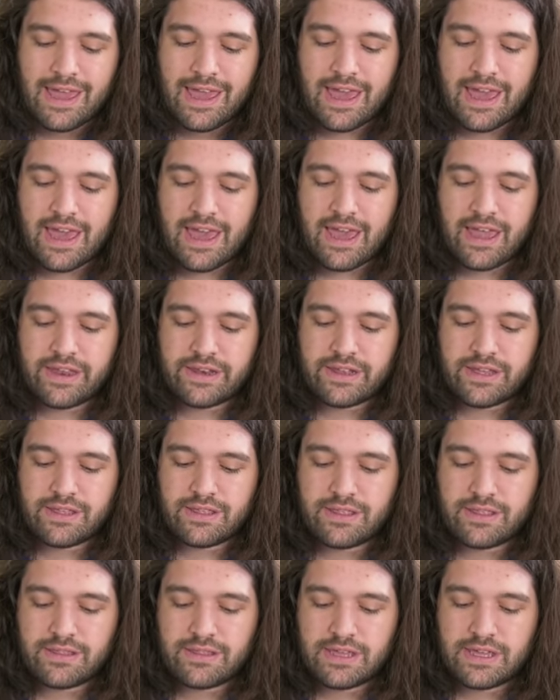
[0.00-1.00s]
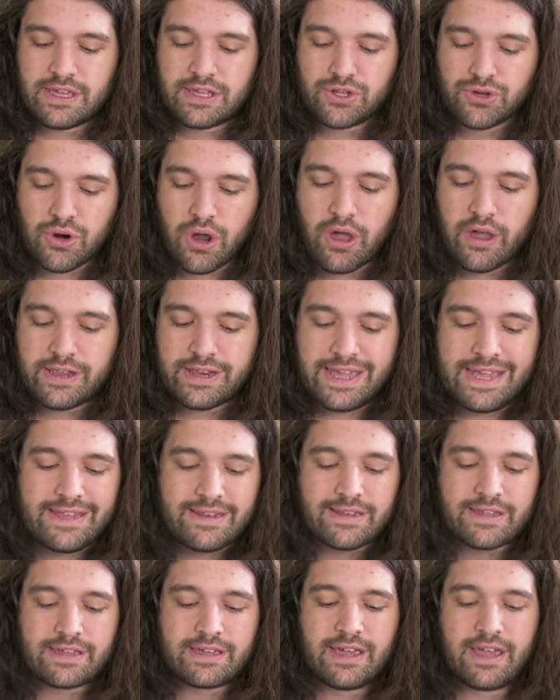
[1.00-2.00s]
And the drawing
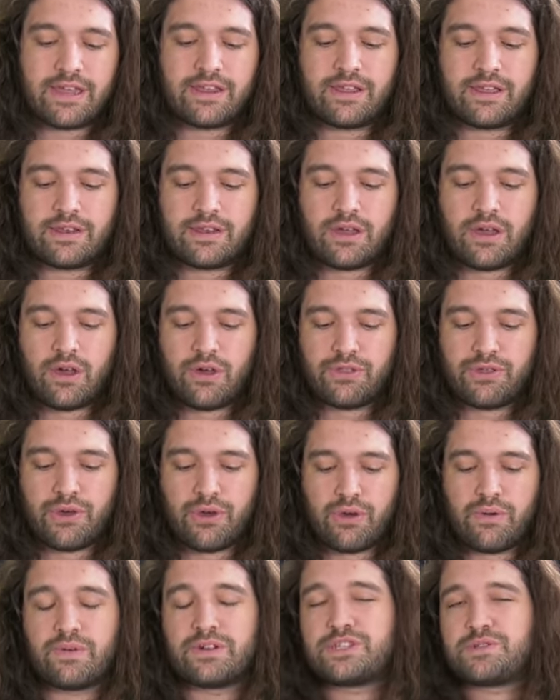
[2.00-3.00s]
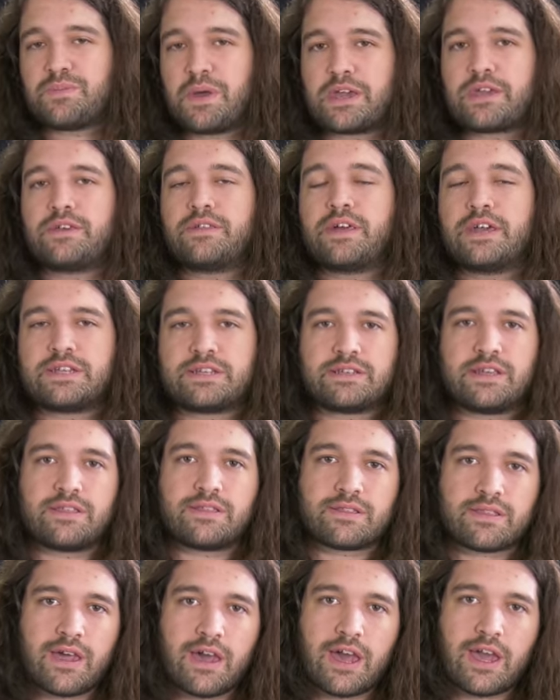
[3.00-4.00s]
indicated, although it was speculation at
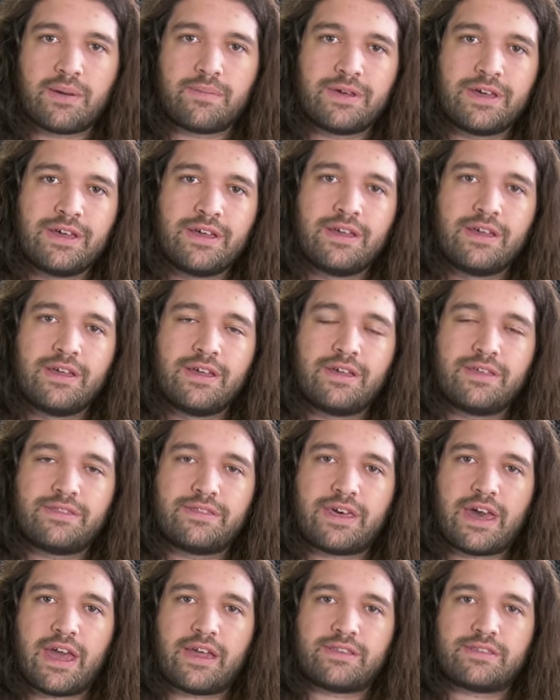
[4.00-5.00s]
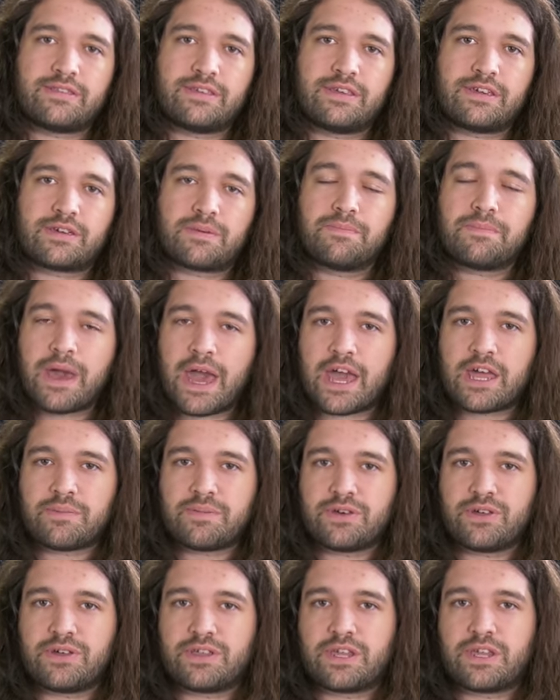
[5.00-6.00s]
the time, that the
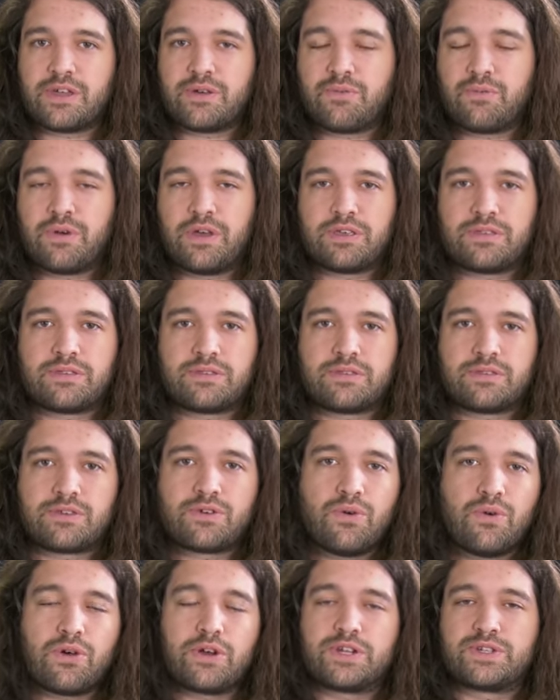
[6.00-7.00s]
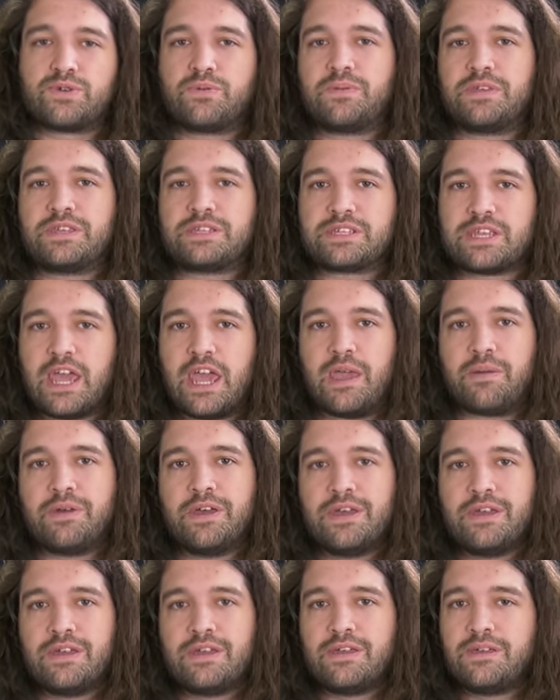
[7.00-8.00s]
compatibility with coolers would be the same.
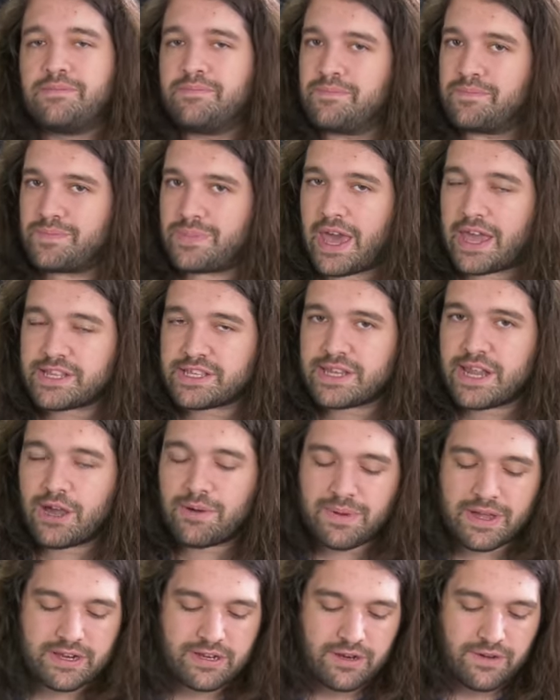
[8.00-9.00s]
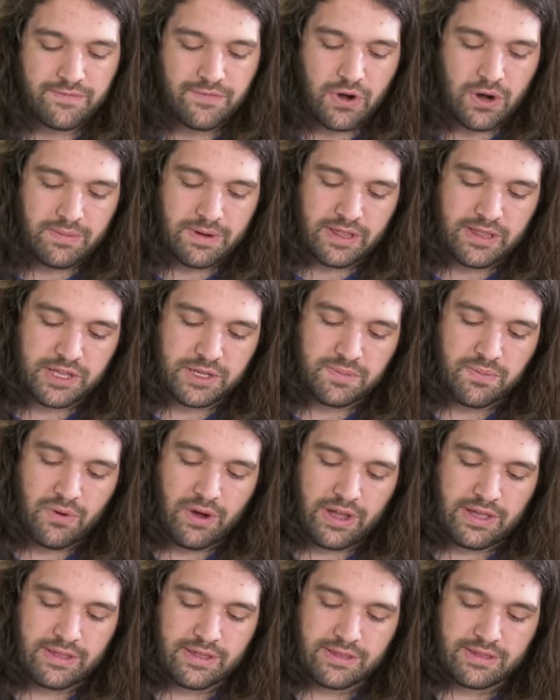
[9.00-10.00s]
That's now been confirmed at this
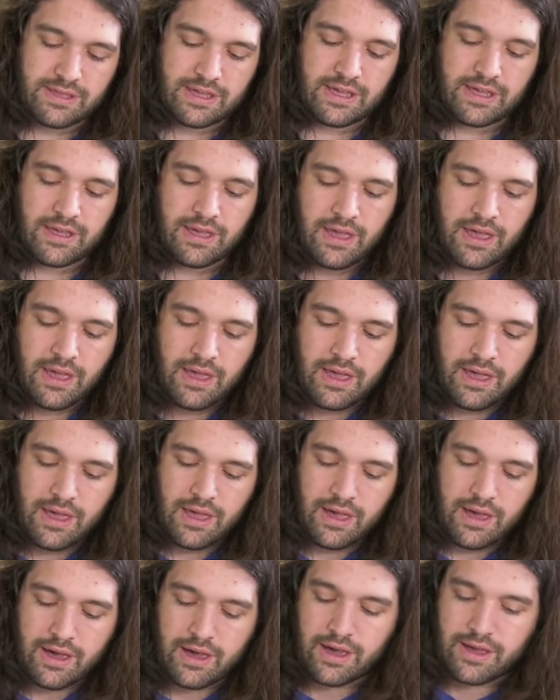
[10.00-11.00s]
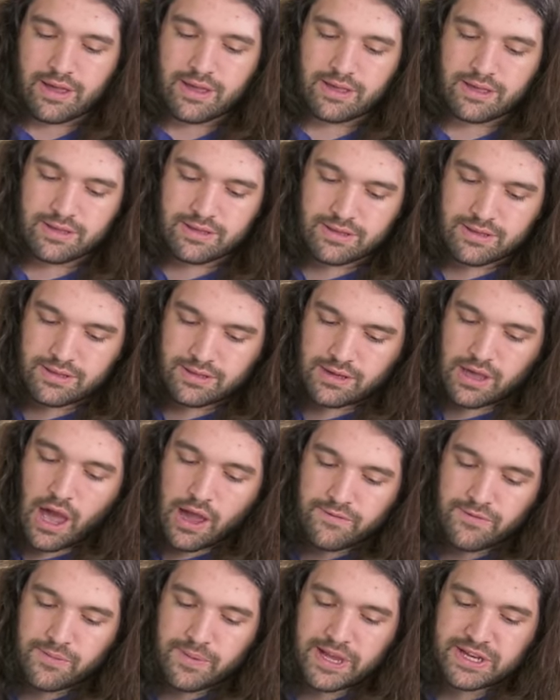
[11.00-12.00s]
point. The uh,
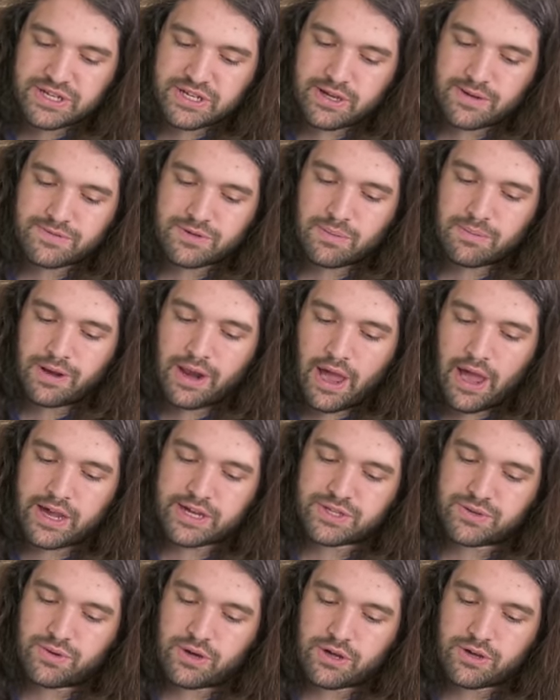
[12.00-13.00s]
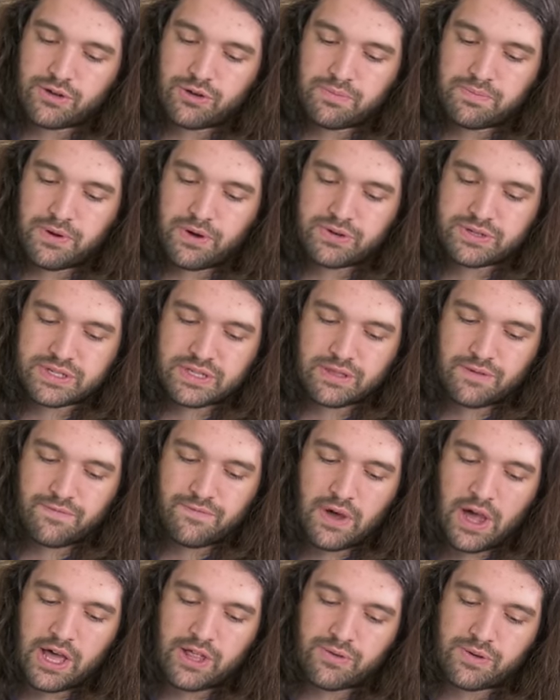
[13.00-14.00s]
confirmation comes from Noctua, who posted the
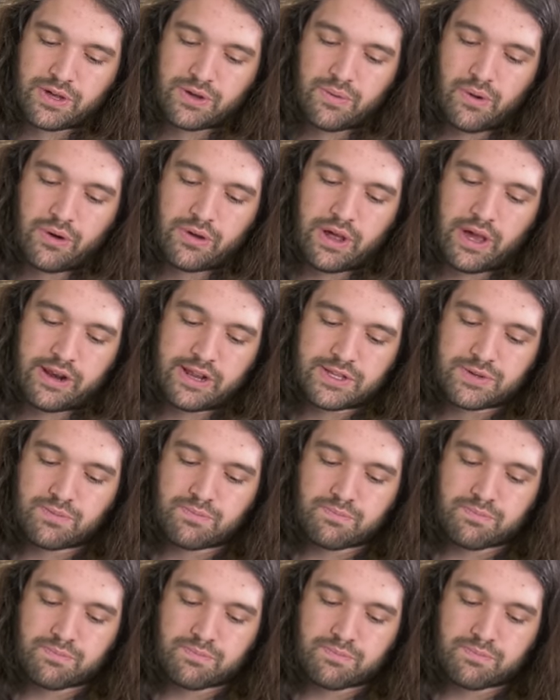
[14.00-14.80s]
following quote on its